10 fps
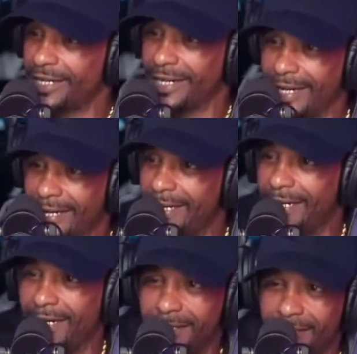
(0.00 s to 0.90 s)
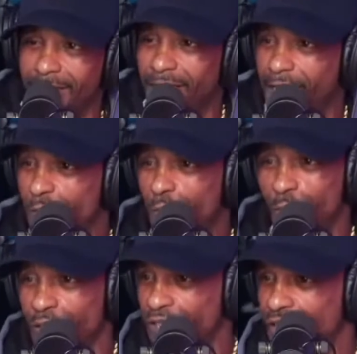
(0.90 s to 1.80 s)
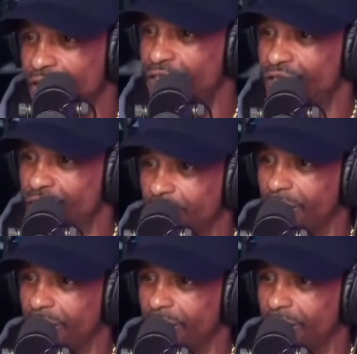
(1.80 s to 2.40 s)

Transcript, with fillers: end and it will get stuck.